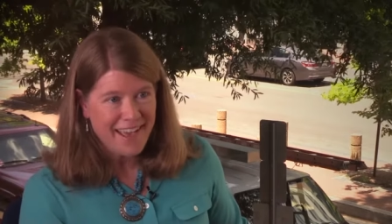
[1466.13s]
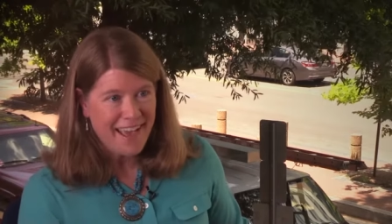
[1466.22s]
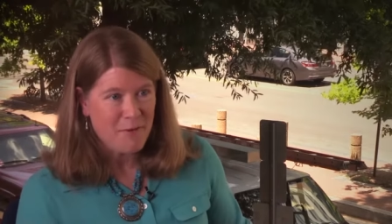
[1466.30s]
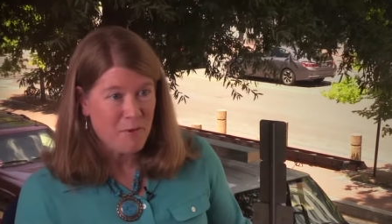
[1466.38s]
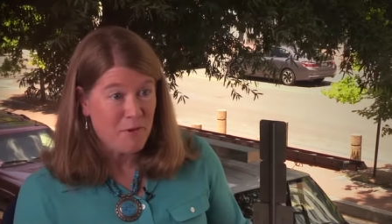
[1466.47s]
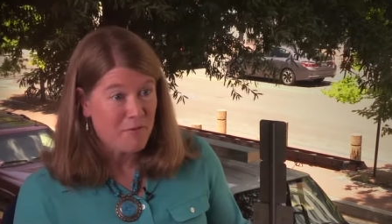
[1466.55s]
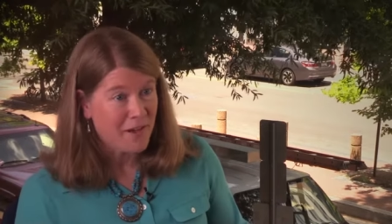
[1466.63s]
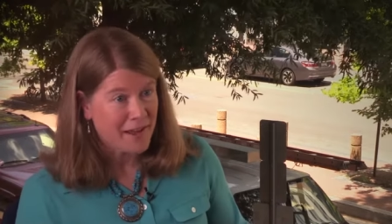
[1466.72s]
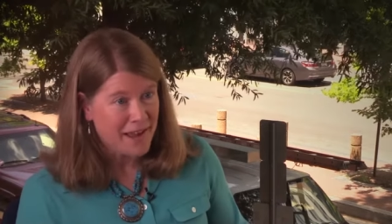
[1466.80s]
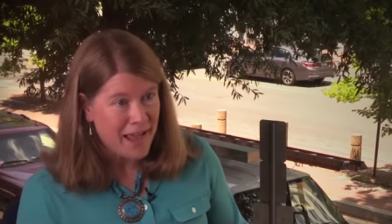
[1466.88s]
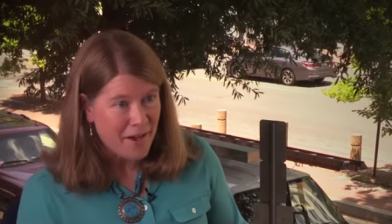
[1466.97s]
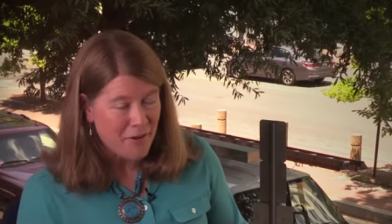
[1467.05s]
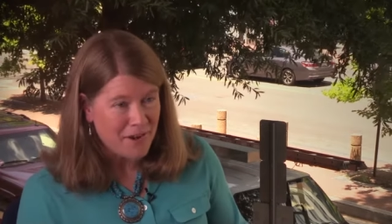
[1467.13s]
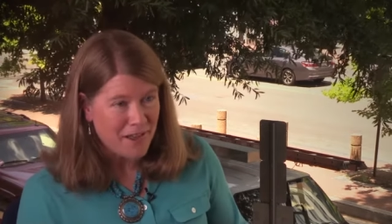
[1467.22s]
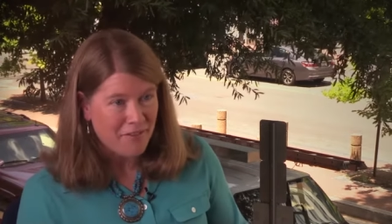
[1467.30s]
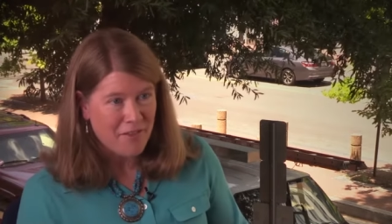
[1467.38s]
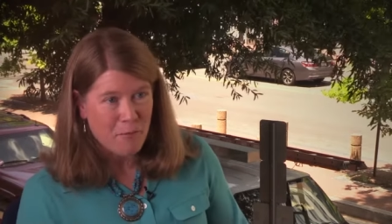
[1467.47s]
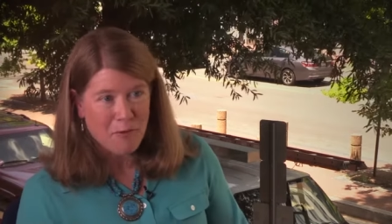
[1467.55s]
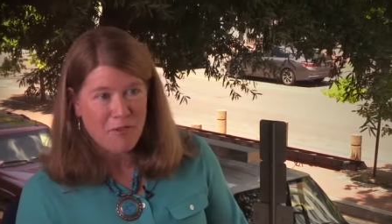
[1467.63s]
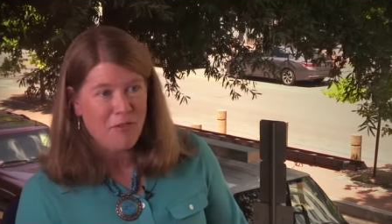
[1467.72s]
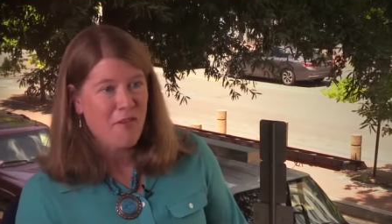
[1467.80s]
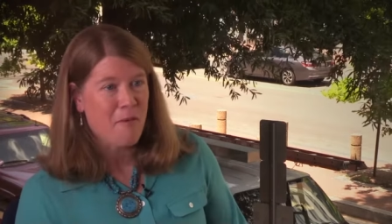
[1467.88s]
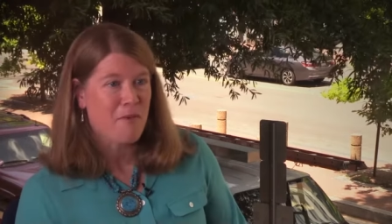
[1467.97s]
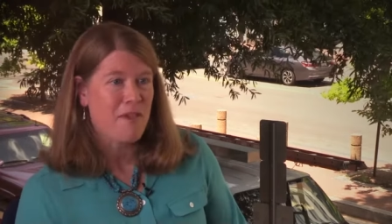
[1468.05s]
And what we find out is that we're the
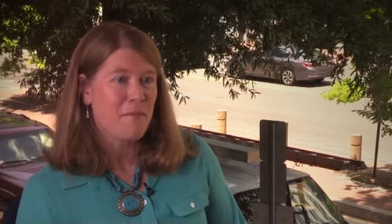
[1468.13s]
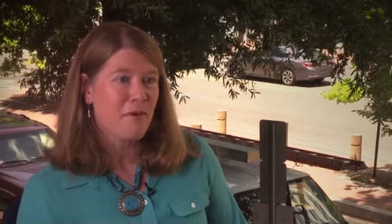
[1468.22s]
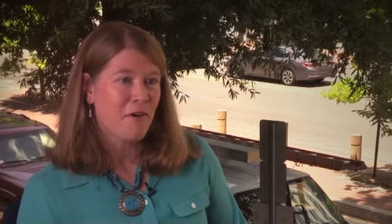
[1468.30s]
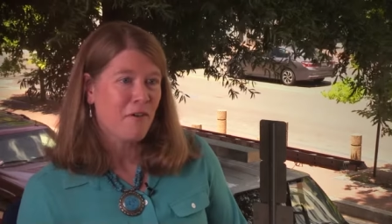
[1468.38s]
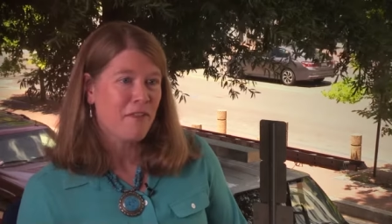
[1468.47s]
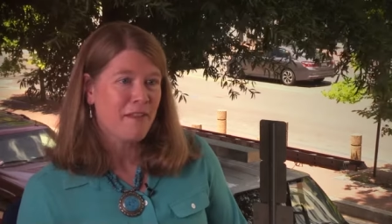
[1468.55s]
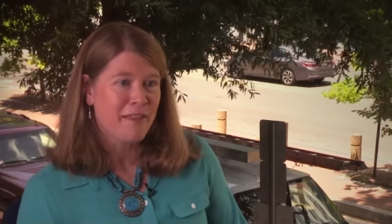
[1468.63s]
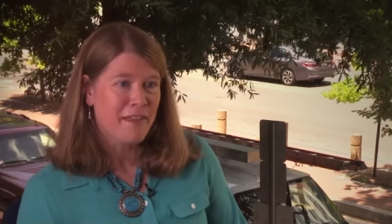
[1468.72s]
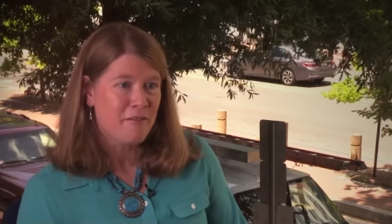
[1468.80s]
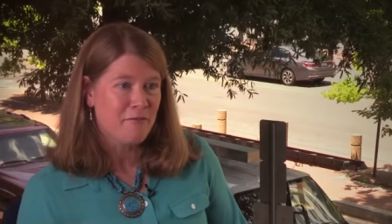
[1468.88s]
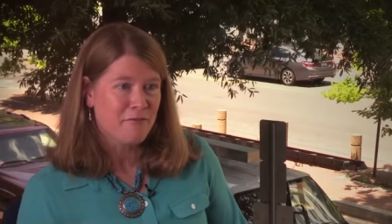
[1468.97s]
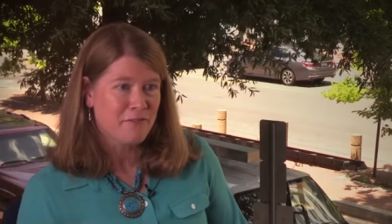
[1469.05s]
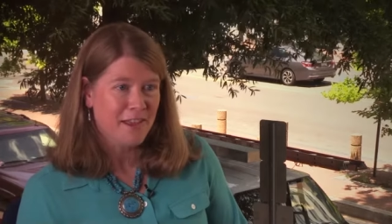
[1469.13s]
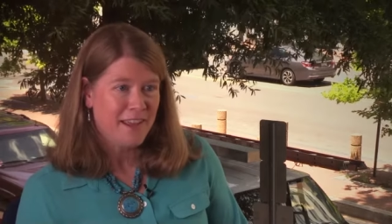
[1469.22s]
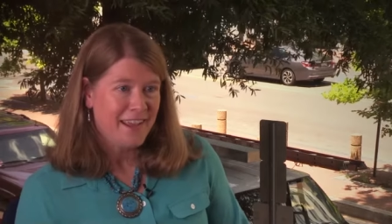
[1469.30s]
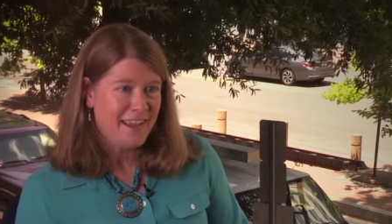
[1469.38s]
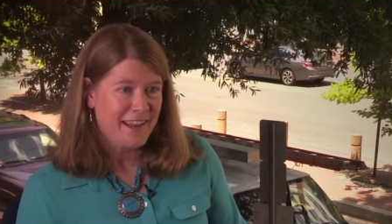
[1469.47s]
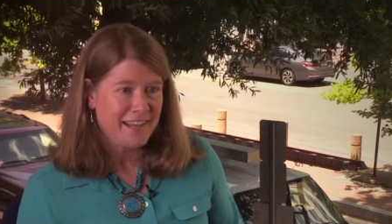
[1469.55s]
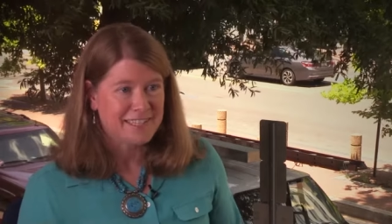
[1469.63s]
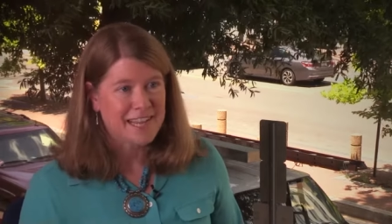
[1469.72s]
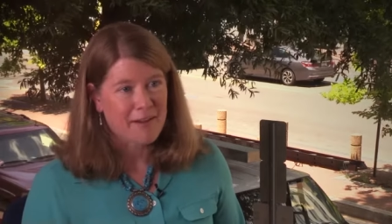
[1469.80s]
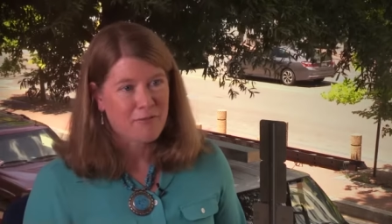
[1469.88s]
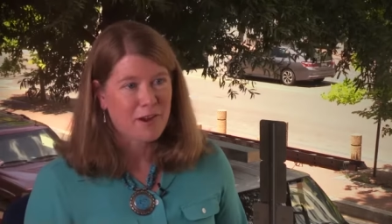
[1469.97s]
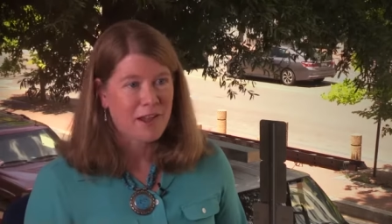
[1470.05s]
same people that lived in East
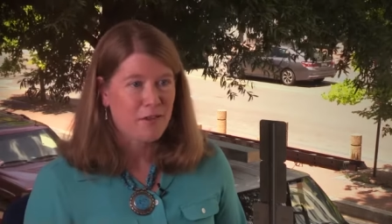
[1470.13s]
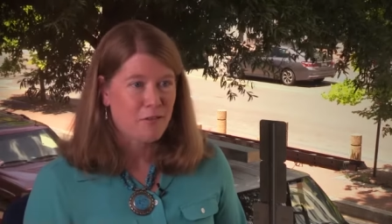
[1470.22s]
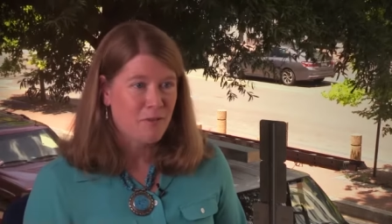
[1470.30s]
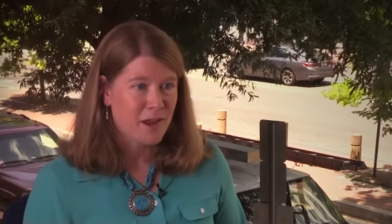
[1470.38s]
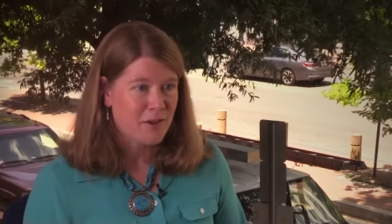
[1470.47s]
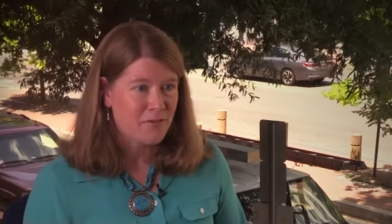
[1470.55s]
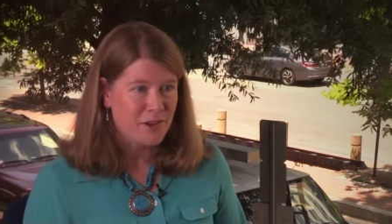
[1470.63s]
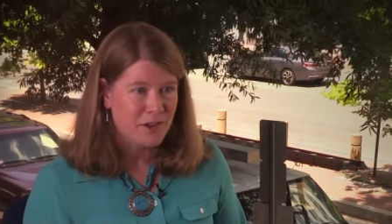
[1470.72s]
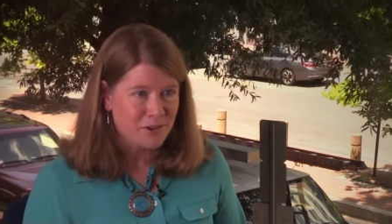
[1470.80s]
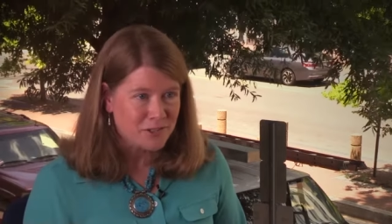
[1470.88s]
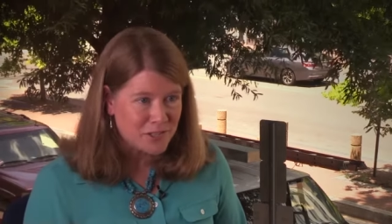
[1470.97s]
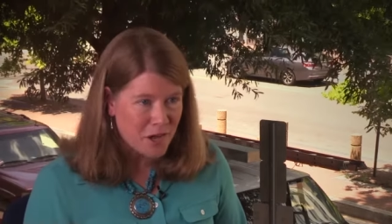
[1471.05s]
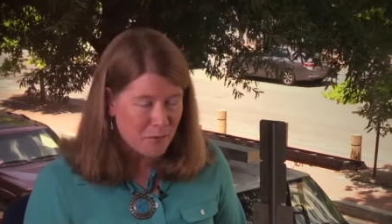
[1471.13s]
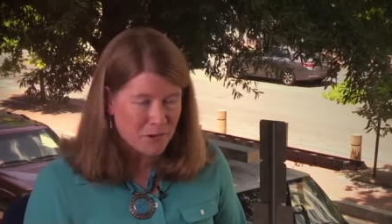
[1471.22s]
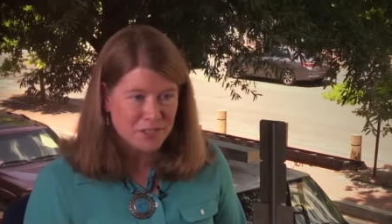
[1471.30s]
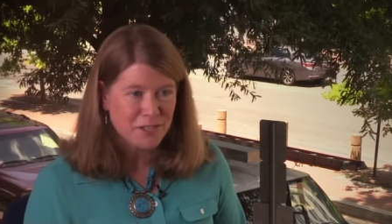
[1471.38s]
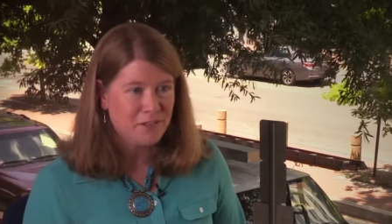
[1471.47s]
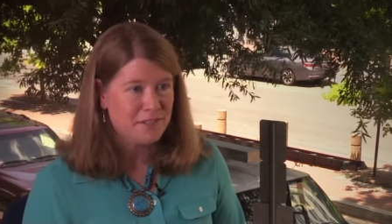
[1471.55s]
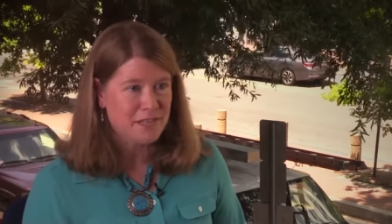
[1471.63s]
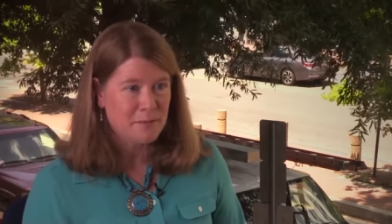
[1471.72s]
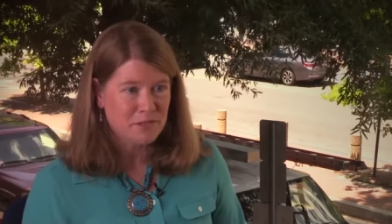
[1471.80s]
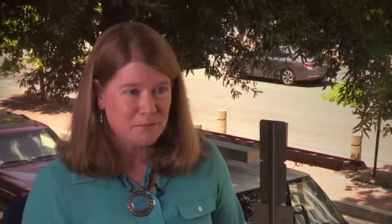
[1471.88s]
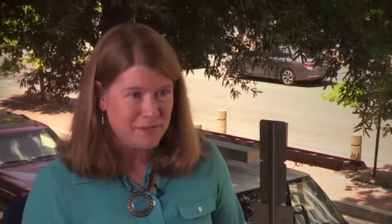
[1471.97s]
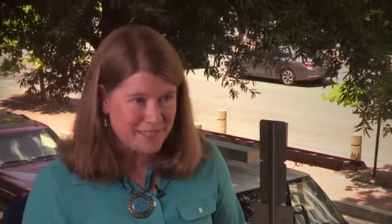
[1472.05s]
Africa 300 years ago. We're still the same
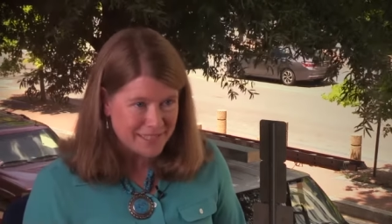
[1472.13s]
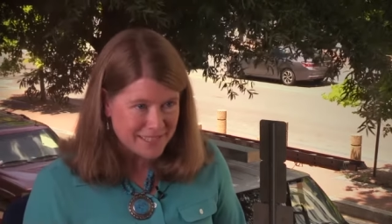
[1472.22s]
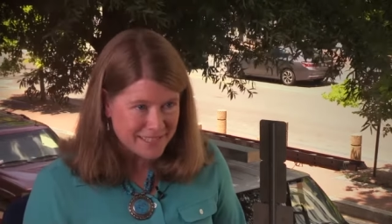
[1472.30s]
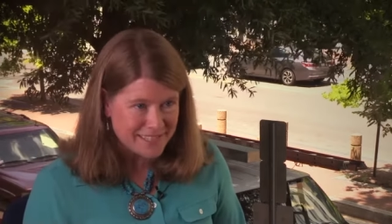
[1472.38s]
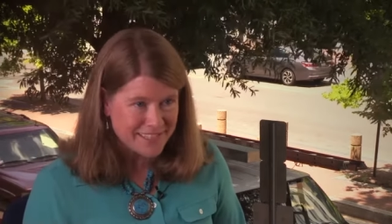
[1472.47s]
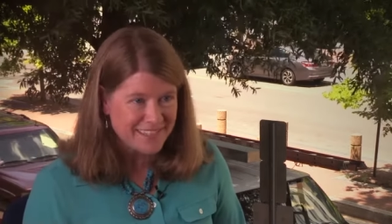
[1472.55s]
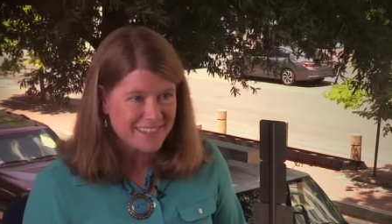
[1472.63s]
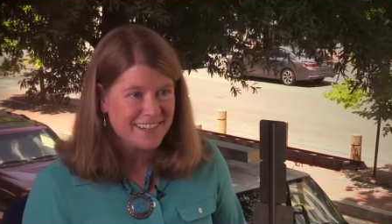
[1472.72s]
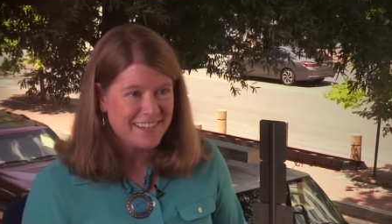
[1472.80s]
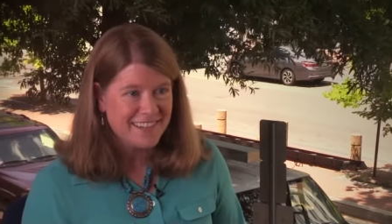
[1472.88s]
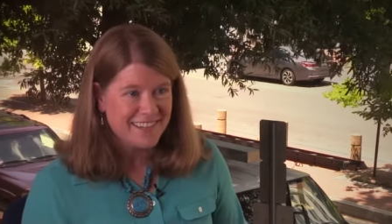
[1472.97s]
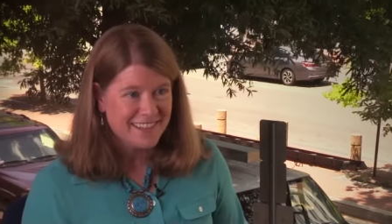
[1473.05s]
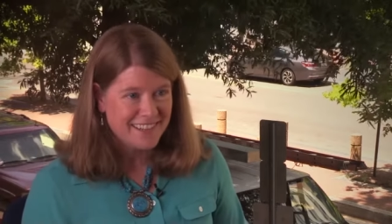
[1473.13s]
species. 300